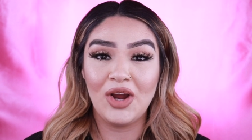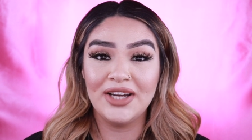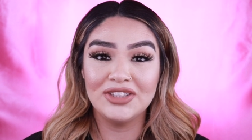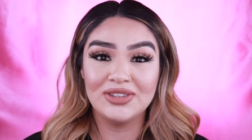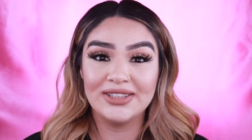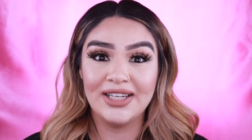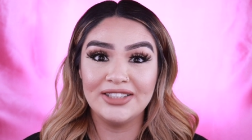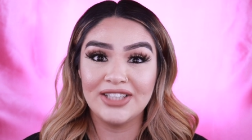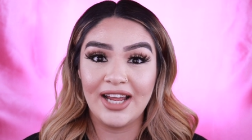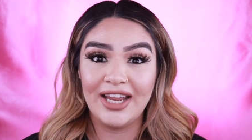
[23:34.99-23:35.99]
are interested
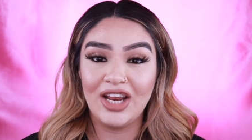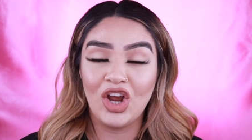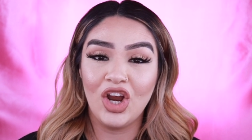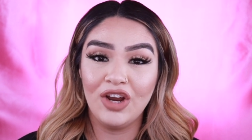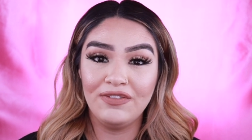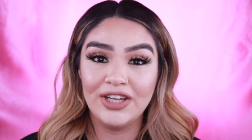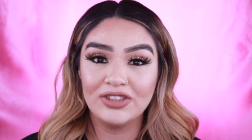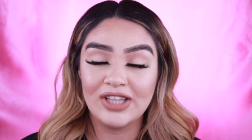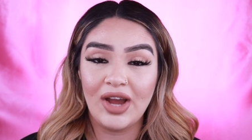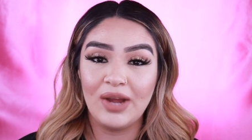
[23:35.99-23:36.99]
in checking her
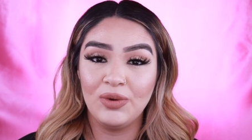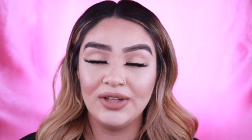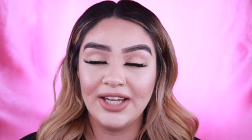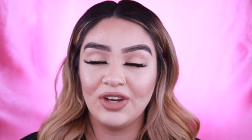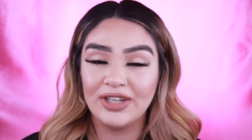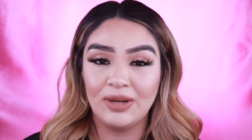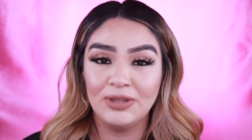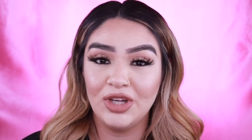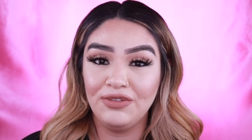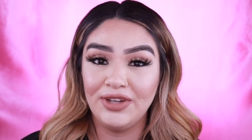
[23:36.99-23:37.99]
videos out. I will link her down
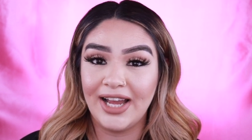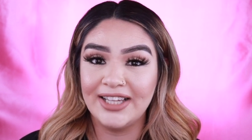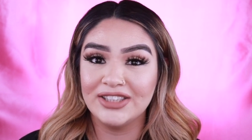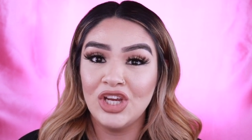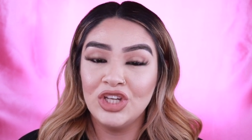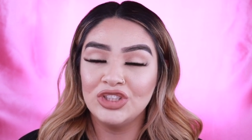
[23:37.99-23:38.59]
below if you guys